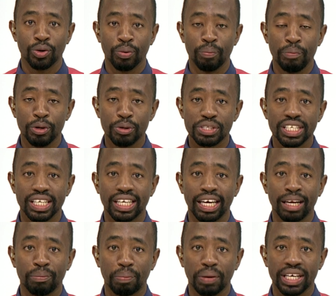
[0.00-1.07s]
music
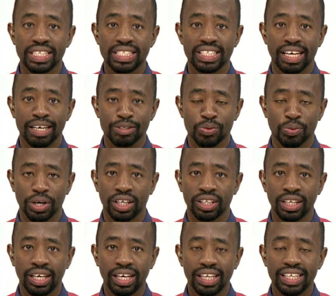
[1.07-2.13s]
in plenty as well.
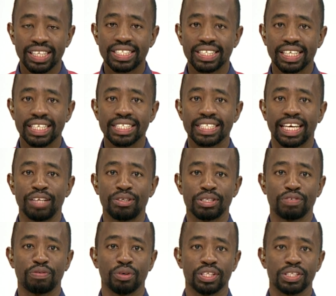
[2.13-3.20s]
This is
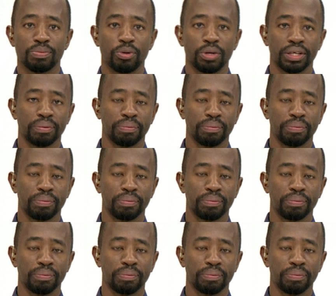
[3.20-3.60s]
K24 This Morning.